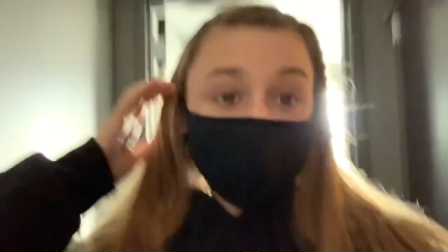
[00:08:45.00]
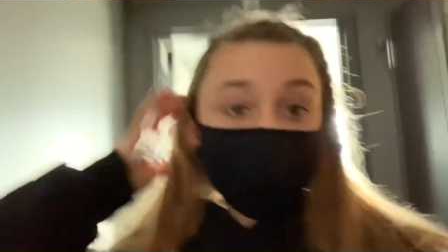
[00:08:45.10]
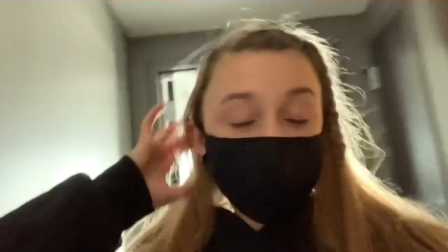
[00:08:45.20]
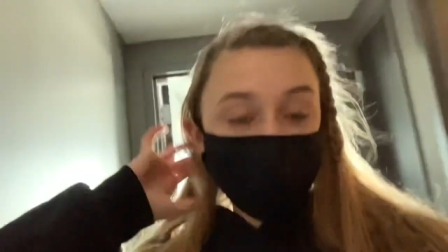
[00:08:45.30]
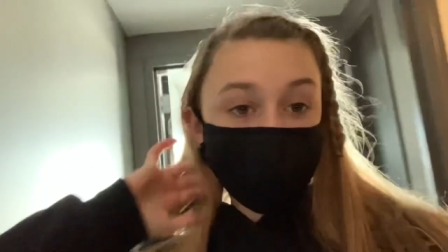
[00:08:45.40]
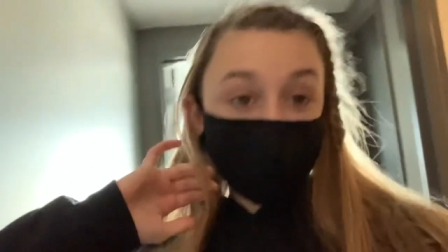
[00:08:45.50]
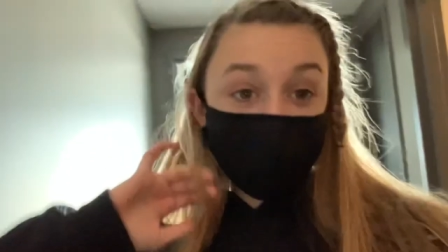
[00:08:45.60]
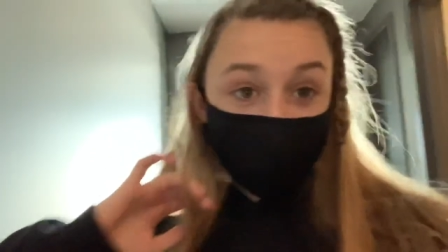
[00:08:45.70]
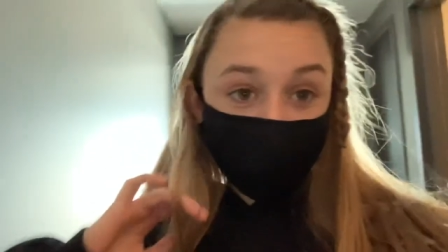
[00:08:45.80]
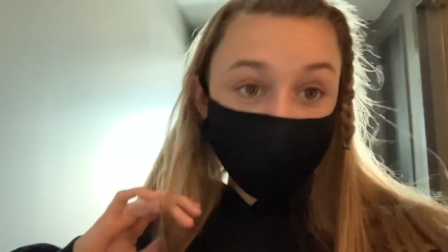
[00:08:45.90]
Um, we're
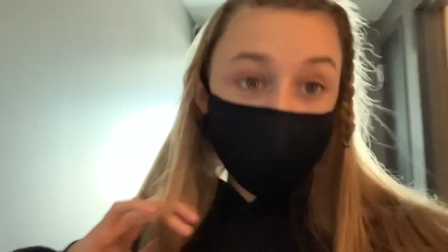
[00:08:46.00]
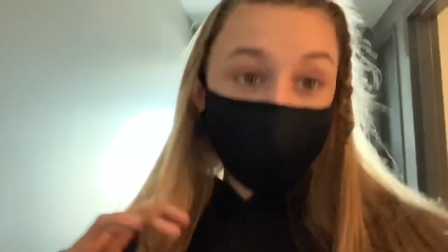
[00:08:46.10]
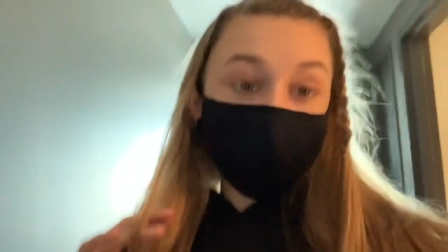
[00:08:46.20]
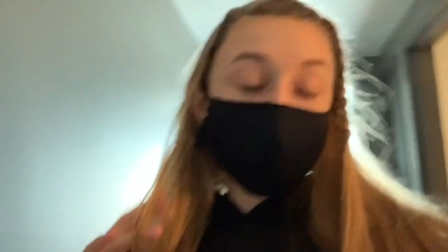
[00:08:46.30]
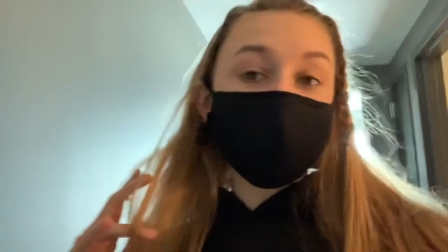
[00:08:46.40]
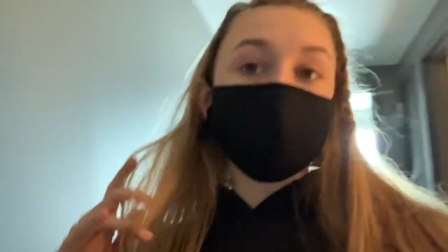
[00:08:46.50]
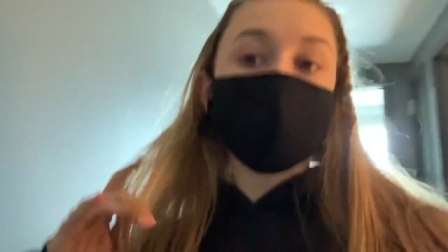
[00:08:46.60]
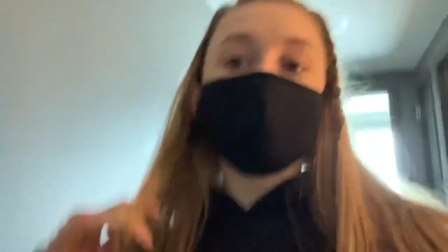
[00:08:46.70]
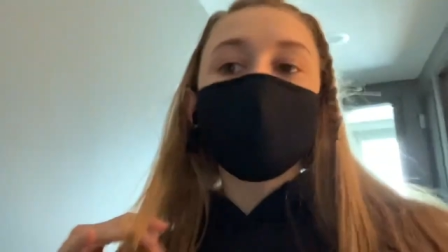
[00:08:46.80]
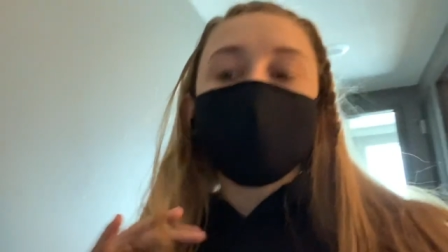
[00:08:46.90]
back at the hotel.
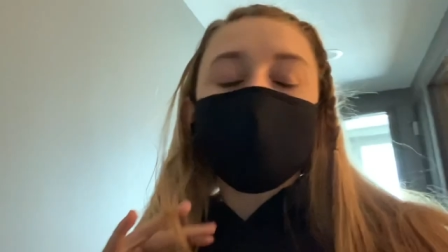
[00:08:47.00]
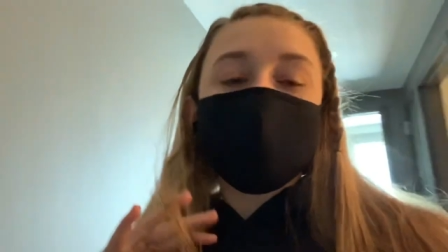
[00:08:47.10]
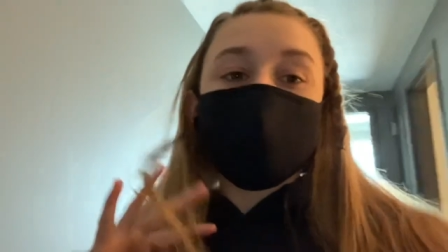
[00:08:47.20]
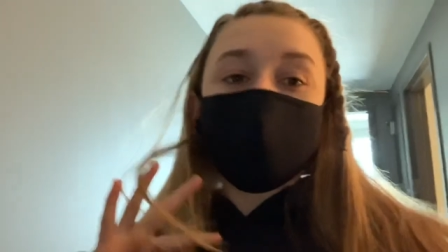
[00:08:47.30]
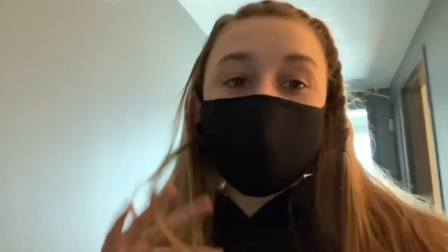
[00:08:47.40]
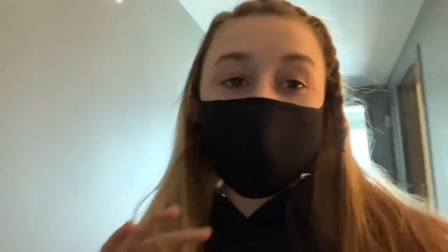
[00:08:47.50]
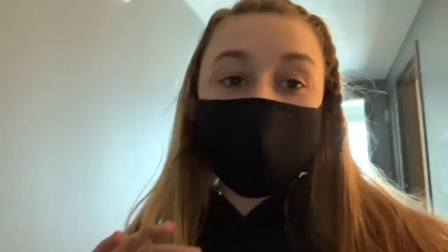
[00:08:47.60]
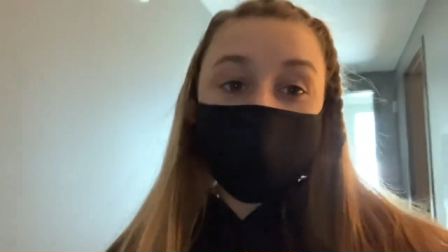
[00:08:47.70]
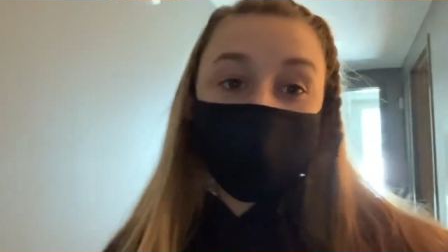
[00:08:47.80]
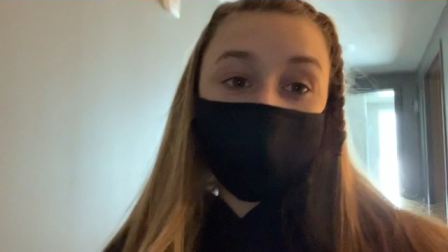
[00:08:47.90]
Me,
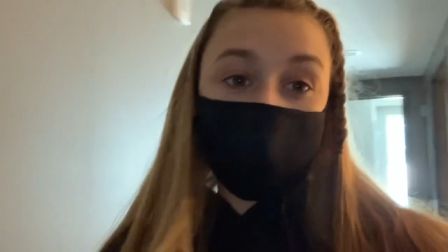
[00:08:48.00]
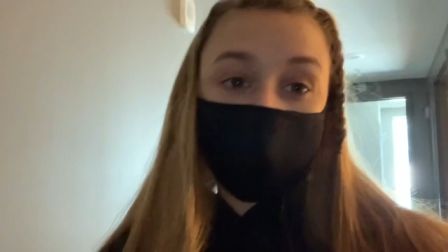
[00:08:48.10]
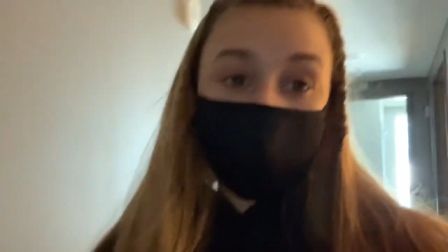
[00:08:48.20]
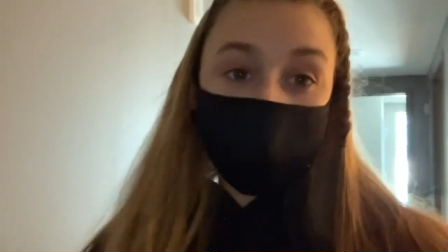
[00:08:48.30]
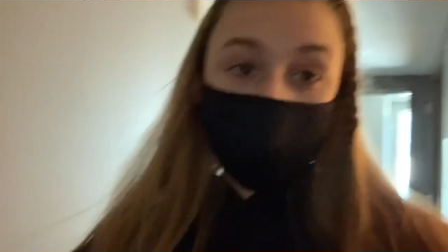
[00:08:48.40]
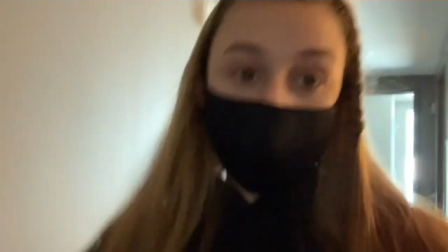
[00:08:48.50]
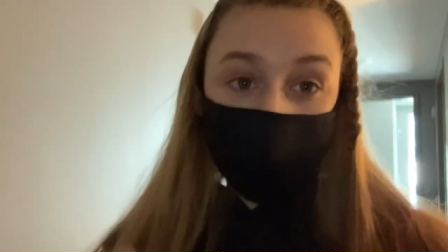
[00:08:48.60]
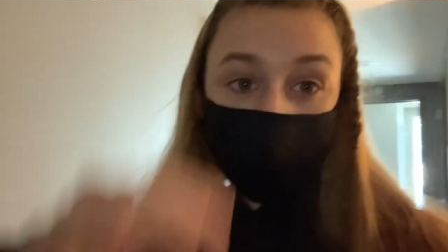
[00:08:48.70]
Addie, and Monkey